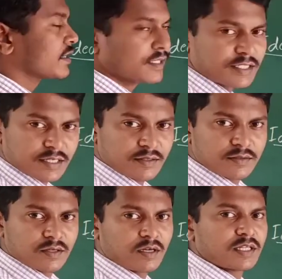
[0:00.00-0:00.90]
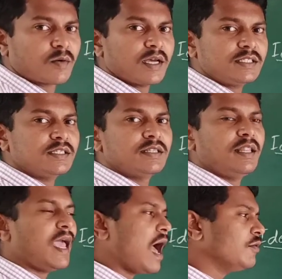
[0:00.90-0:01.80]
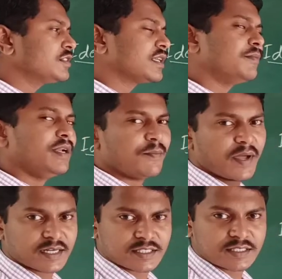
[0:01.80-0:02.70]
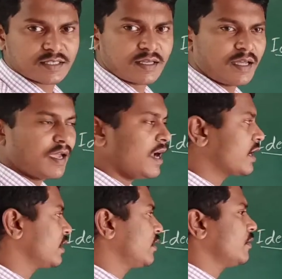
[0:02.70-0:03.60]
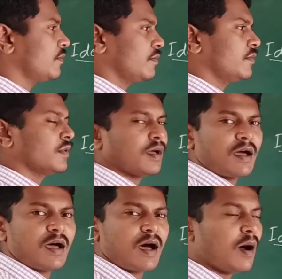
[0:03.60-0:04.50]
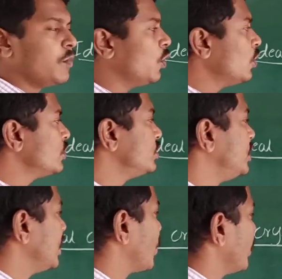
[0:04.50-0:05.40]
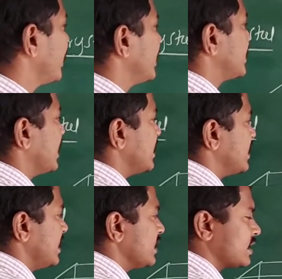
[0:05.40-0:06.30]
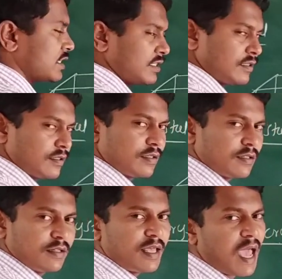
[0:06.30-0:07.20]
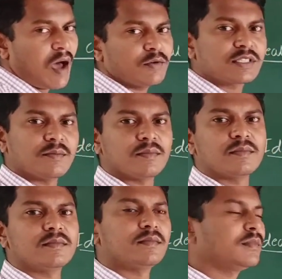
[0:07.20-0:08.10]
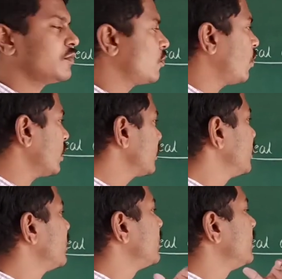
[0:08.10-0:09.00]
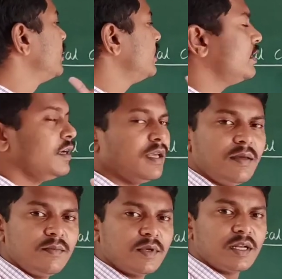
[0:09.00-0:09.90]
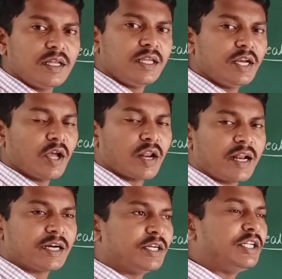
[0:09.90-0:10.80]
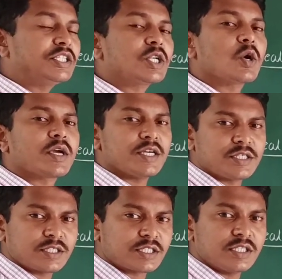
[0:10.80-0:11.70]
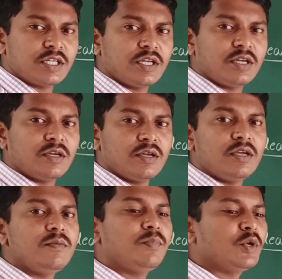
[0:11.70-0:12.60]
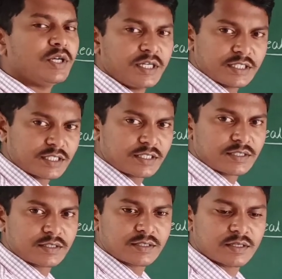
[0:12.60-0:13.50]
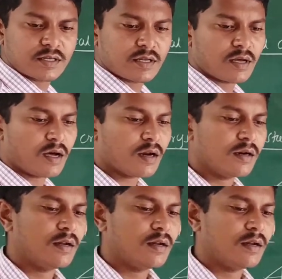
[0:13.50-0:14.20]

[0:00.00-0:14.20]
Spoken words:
crystal. Otherwise, they have some defects. At above 0 degree Celsius, they have some what? Irregularity, dislocations, impurities, or